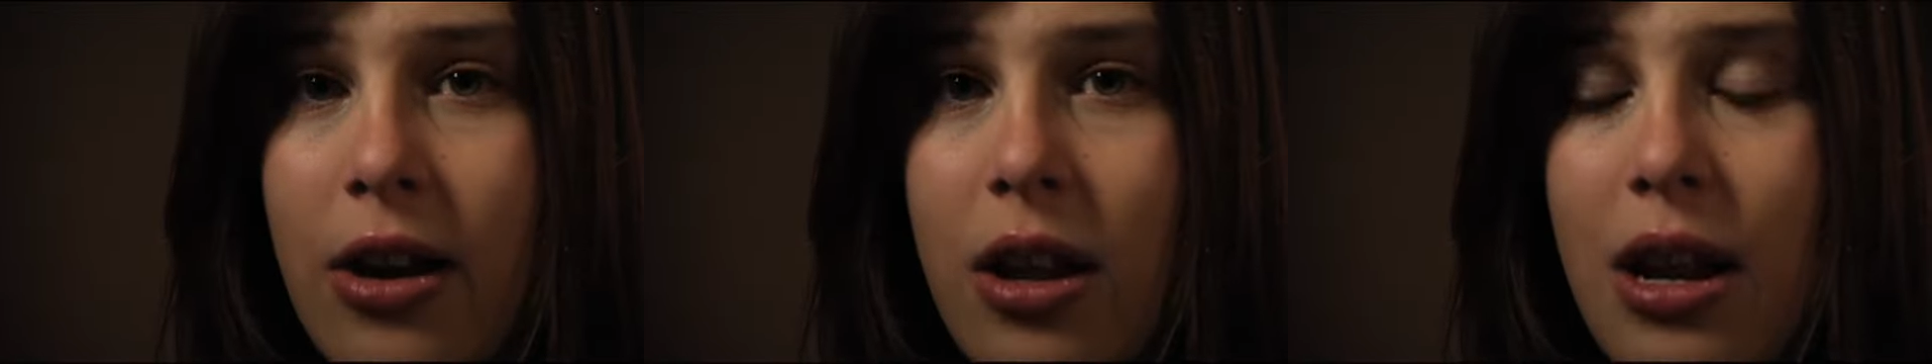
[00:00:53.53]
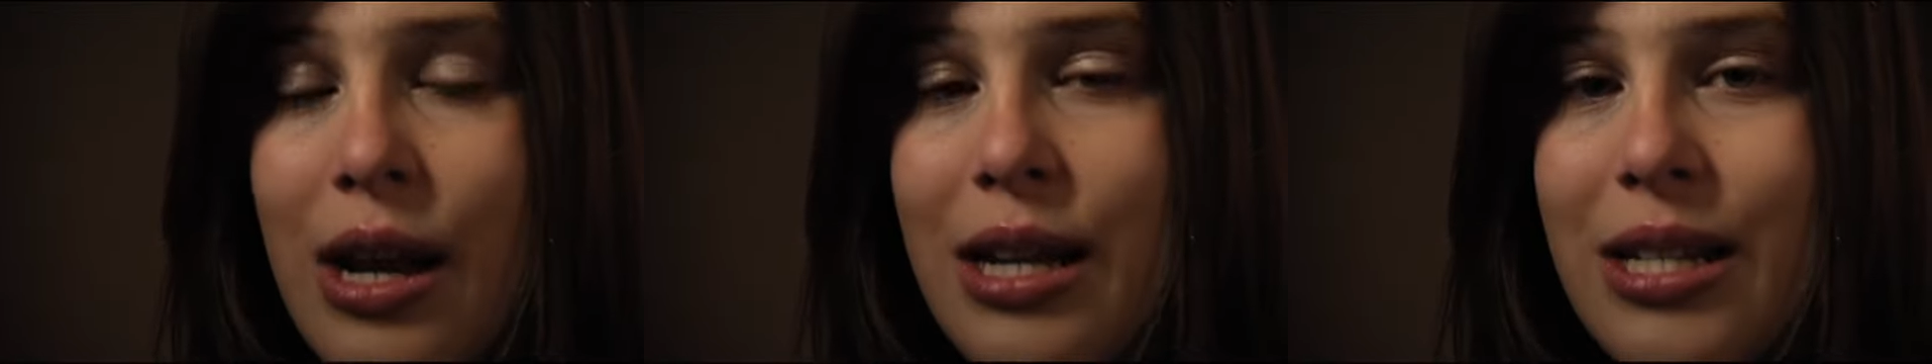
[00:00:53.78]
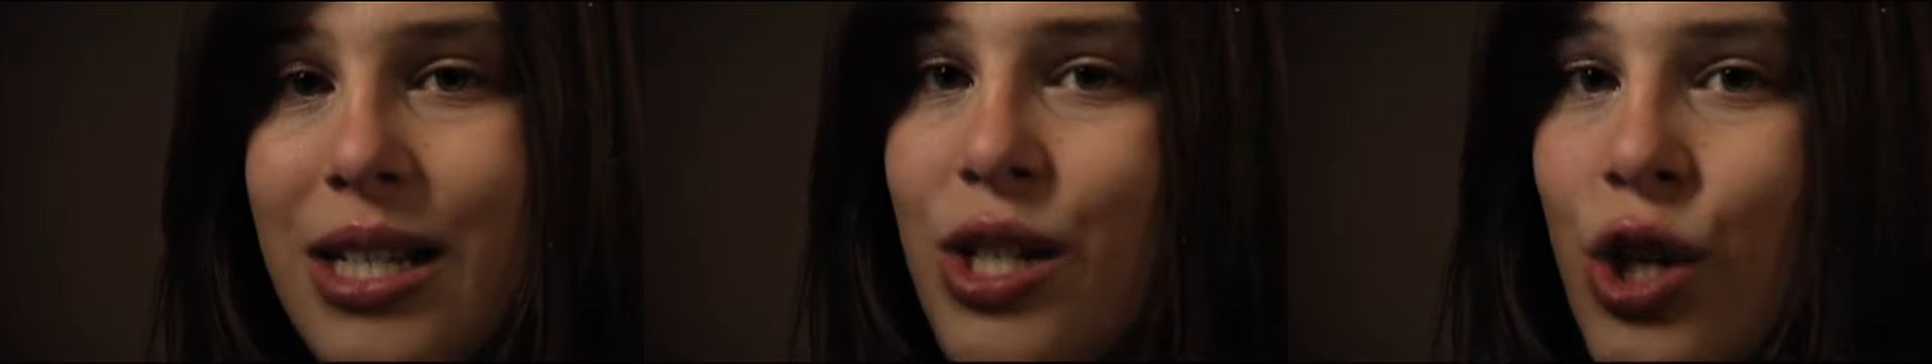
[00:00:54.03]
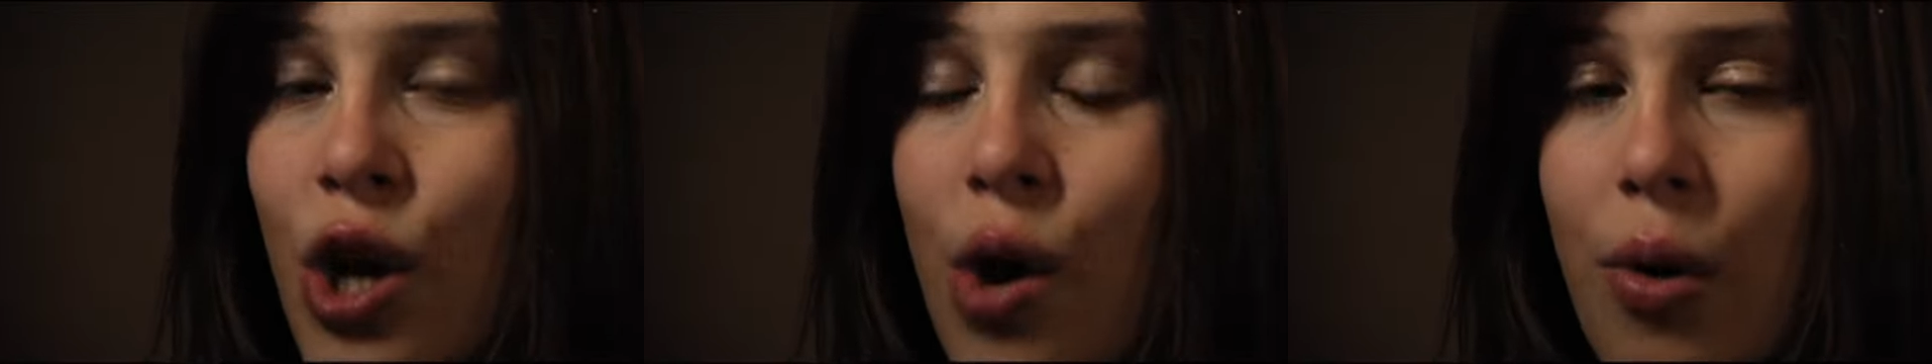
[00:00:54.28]
and I
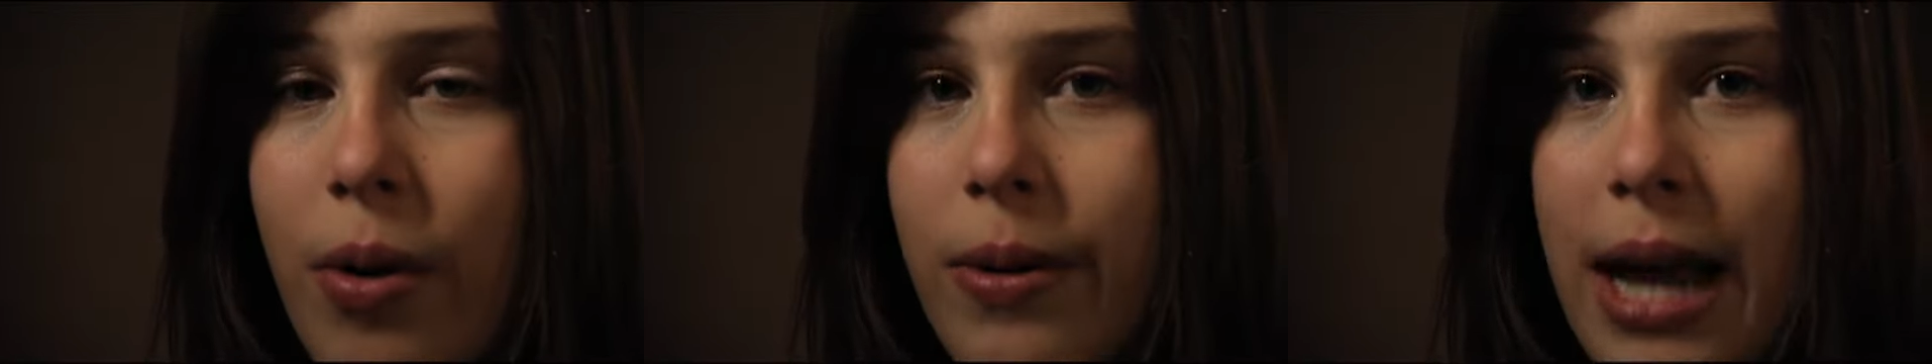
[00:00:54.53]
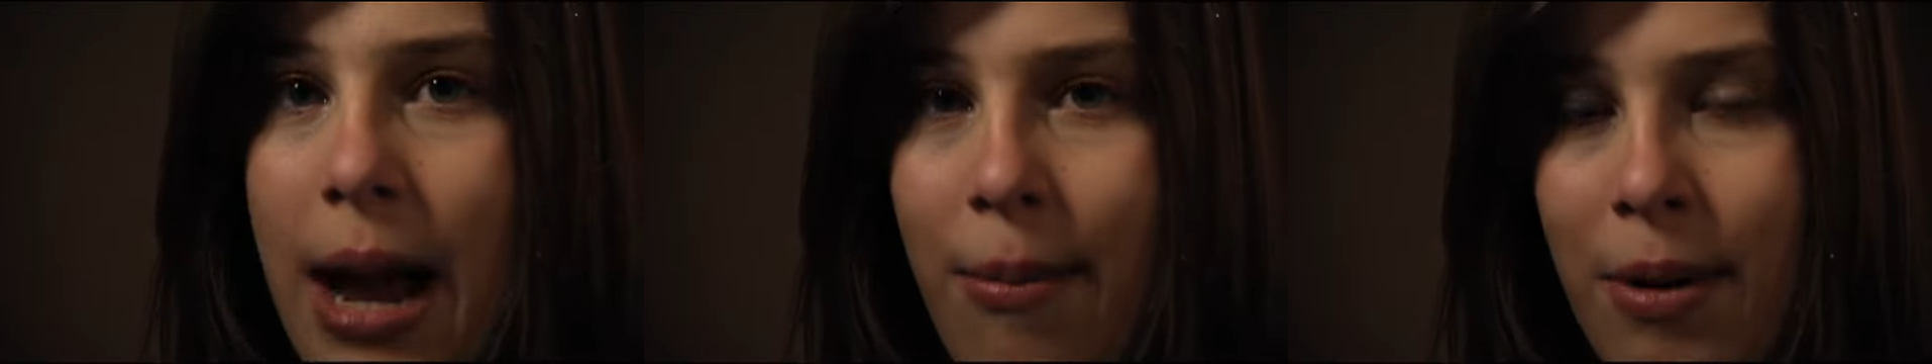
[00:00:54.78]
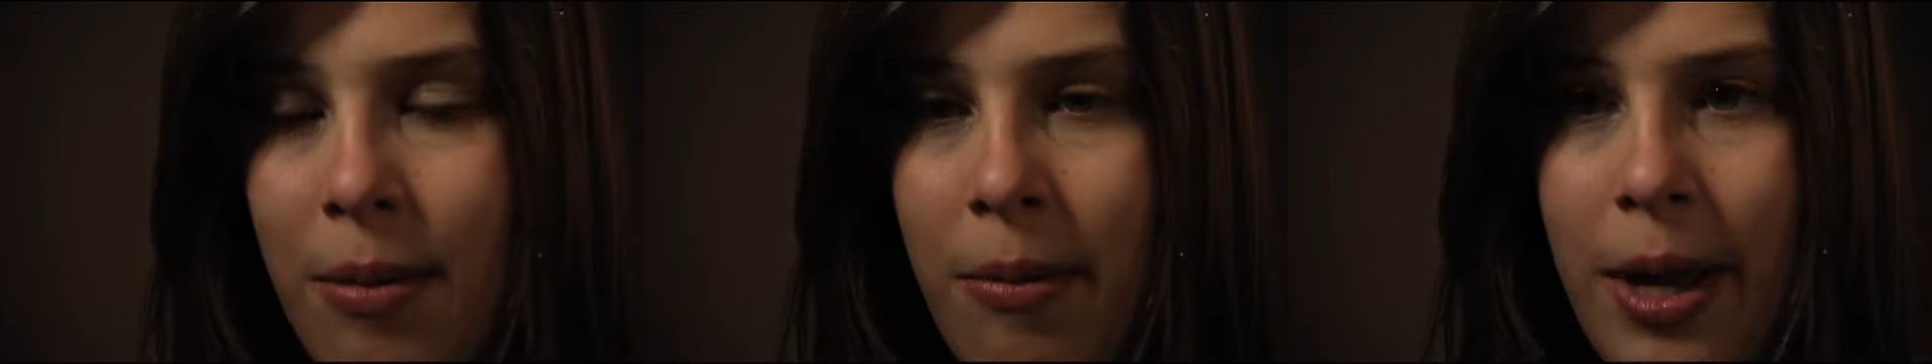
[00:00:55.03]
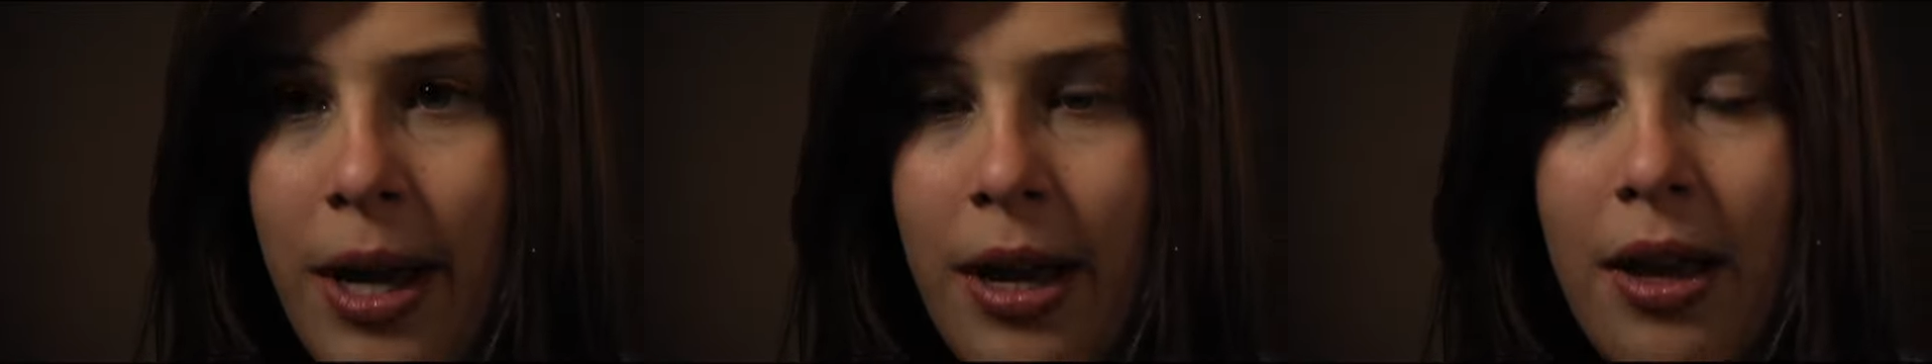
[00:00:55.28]
didn't know what would happen to me.